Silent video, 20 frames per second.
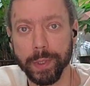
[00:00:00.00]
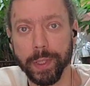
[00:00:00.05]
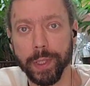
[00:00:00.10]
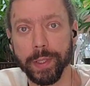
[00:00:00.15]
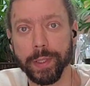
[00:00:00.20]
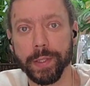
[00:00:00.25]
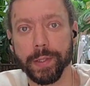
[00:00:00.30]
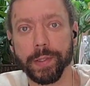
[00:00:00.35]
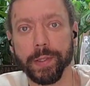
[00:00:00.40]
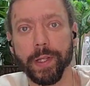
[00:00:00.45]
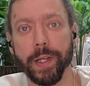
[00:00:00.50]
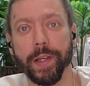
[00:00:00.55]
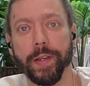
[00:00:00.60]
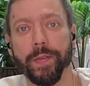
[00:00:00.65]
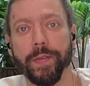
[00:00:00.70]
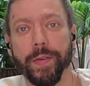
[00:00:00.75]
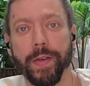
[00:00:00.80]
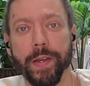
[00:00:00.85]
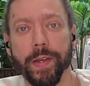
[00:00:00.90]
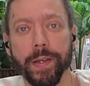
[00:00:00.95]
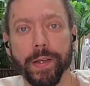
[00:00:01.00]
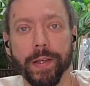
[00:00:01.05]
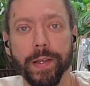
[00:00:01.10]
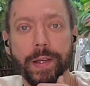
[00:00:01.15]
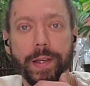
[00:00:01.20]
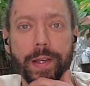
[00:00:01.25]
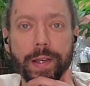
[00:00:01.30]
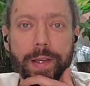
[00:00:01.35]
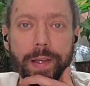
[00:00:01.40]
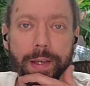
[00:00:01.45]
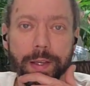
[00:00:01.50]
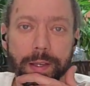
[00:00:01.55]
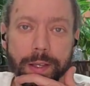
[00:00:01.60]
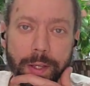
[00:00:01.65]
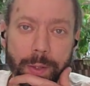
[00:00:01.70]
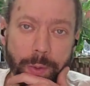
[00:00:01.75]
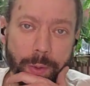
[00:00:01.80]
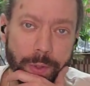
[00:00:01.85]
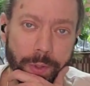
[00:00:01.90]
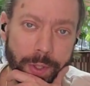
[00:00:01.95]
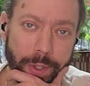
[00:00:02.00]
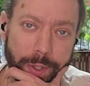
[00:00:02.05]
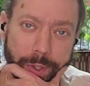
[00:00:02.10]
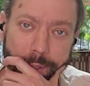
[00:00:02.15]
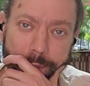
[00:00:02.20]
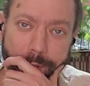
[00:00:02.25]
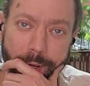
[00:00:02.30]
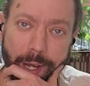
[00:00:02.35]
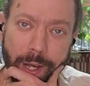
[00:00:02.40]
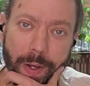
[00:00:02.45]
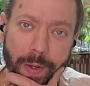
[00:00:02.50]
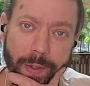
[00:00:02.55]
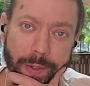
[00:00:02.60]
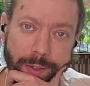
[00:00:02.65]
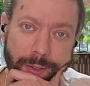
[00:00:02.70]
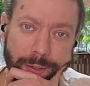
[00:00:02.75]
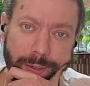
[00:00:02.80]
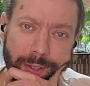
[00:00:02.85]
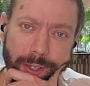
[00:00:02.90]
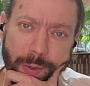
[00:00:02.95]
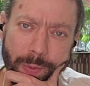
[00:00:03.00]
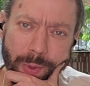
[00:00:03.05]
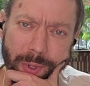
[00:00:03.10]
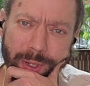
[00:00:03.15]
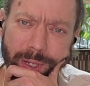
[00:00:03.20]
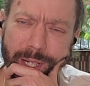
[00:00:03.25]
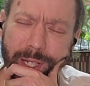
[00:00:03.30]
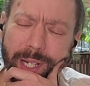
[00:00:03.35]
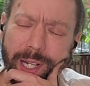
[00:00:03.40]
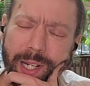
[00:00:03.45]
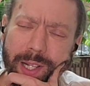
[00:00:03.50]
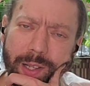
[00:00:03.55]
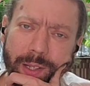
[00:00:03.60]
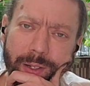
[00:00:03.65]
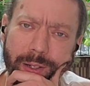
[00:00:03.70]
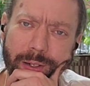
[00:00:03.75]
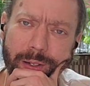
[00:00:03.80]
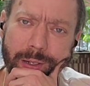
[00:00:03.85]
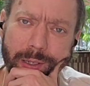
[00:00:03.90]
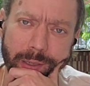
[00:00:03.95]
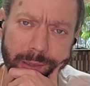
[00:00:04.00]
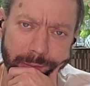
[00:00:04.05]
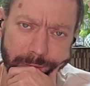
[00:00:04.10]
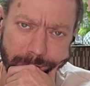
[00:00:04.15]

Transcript: In this life, you will look around and say, what did I learn?